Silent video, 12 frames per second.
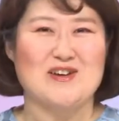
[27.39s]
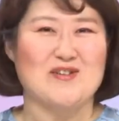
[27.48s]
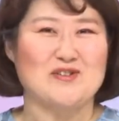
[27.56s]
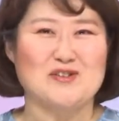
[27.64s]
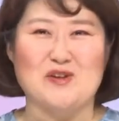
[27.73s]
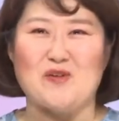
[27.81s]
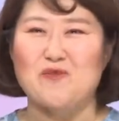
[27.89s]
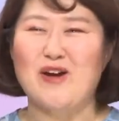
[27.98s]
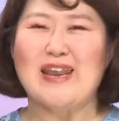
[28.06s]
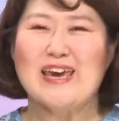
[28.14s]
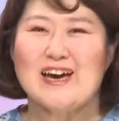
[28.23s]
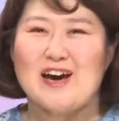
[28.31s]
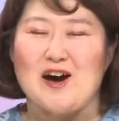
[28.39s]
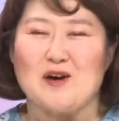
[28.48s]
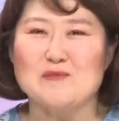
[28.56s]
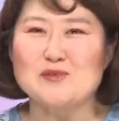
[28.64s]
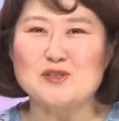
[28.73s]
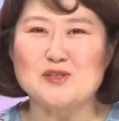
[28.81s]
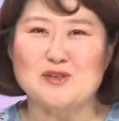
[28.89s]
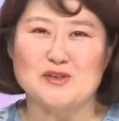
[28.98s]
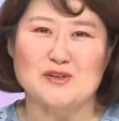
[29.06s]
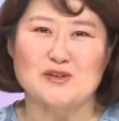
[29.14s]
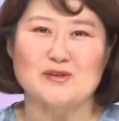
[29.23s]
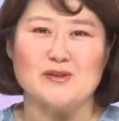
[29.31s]
So when it comes
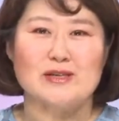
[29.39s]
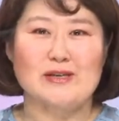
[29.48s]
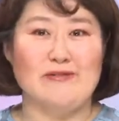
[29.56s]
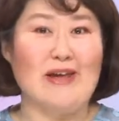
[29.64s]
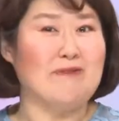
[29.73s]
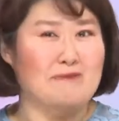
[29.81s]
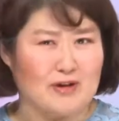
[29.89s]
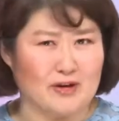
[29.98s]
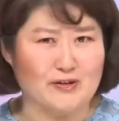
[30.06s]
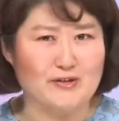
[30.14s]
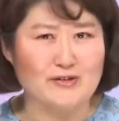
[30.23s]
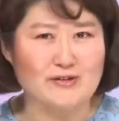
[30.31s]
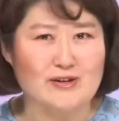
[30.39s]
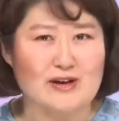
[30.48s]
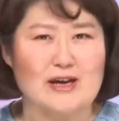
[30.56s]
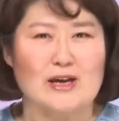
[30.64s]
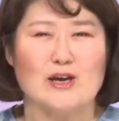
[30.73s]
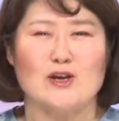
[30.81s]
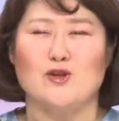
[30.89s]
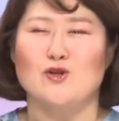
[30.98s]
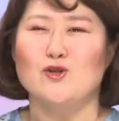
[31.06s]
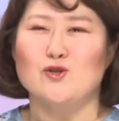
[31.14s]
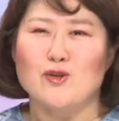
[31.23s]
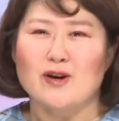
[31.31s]
to review,
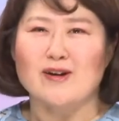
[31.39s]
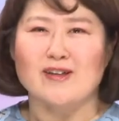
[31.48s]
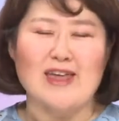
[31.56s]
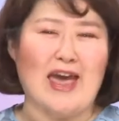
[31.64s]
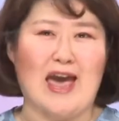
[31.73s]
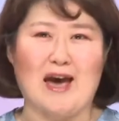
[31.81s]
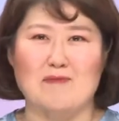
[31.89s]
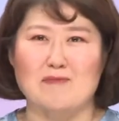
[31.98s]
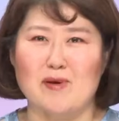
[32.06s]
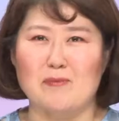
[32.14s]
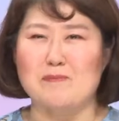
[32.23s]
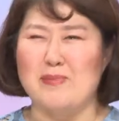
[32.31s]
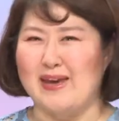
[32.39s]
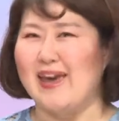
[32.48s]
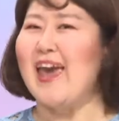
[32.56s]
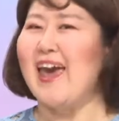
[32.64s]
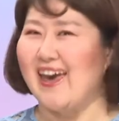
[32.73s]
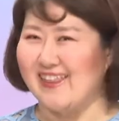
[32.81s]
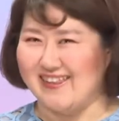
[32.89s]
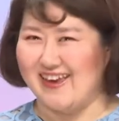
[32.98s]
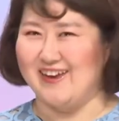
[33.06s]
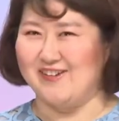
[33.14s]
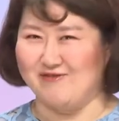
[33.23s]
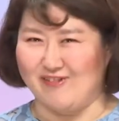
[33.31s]
you are gonna have a big
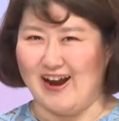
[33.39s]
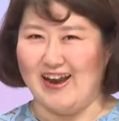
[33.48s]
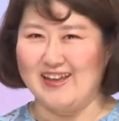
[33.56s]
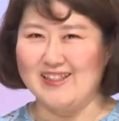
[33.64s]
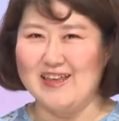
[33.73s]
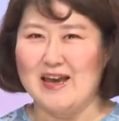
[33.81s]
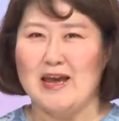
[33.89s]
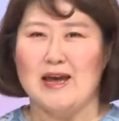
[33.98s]
headache, right?